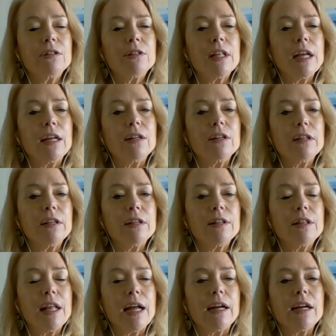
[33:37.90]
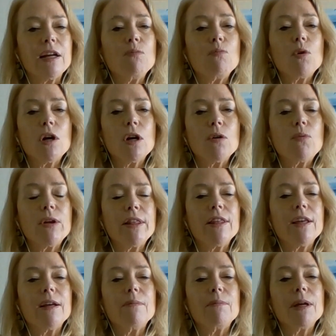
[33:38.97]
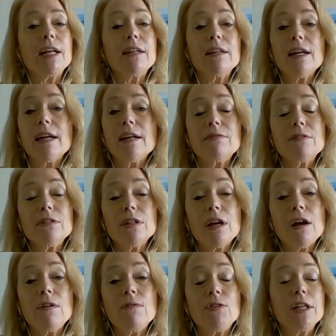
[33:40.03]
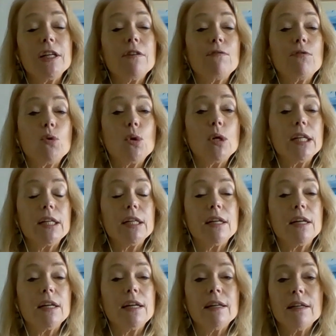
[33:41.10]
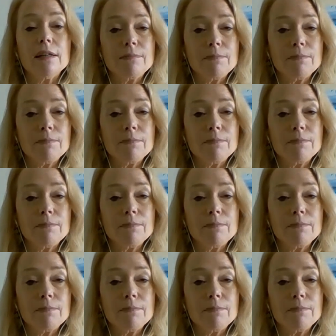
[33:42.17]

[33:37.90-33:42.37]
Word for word: that that can work with them and and hopefully avoid eh,